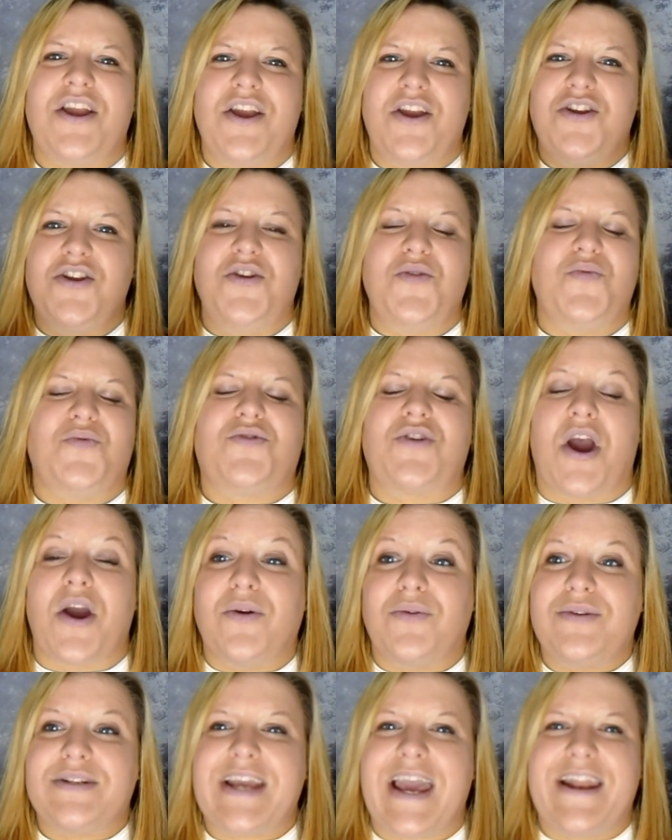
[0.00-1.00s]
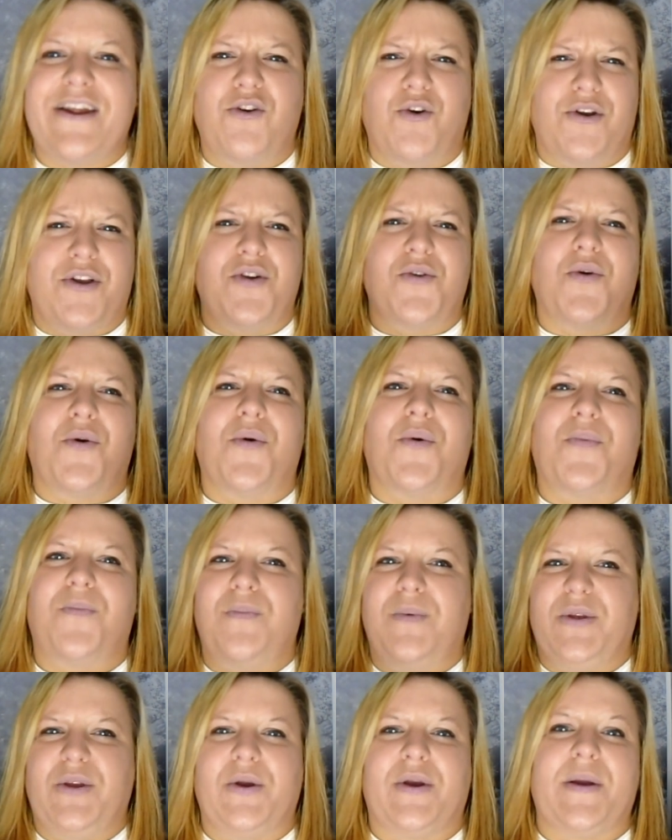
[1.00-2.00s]
you don't get it or you're
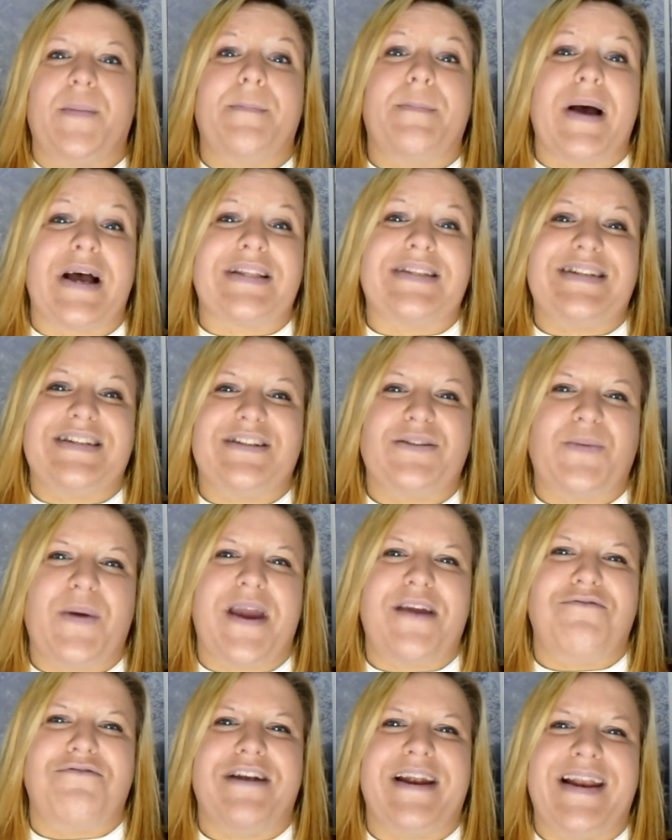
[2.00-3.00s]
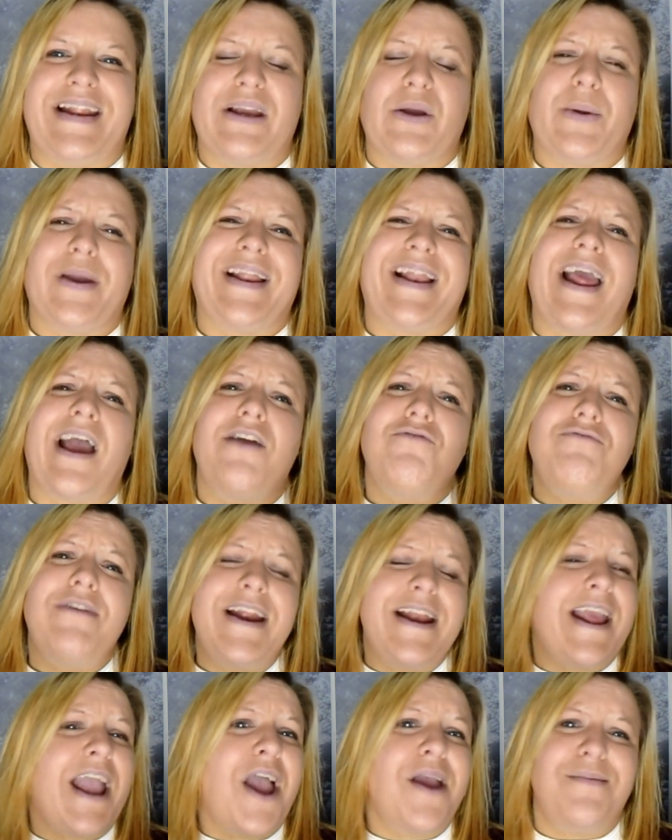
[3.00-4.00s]
you can bat it away really quickly i
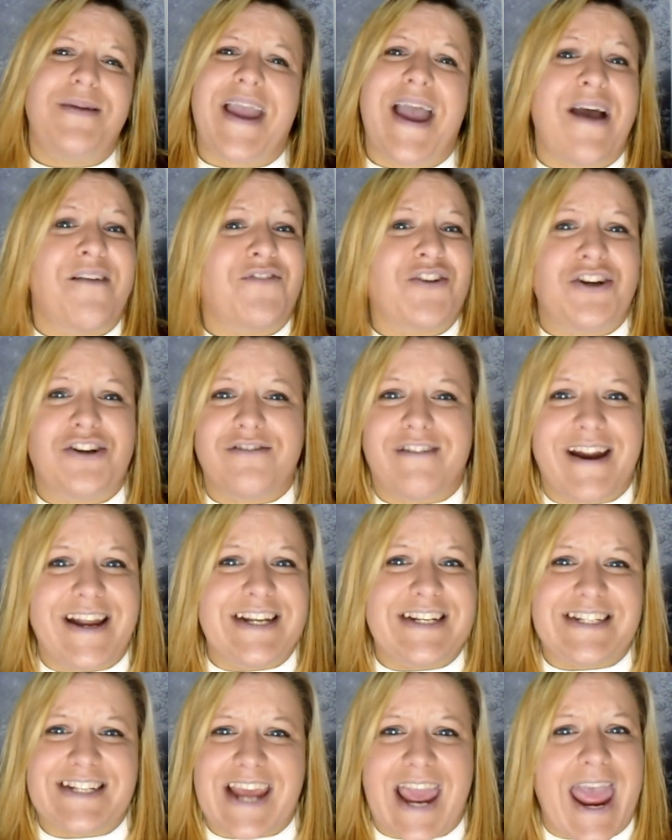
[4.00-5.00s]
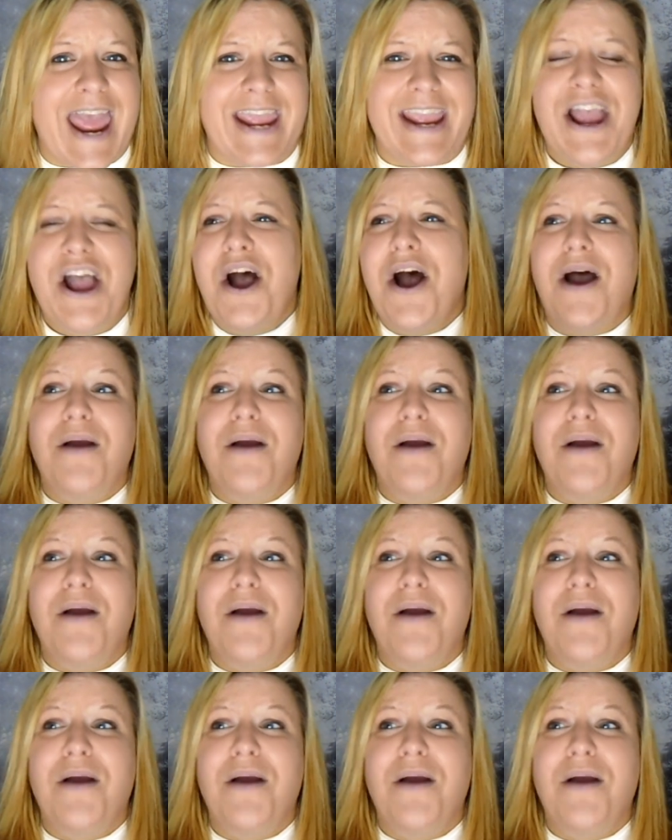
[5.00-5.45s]
really hope you have a great day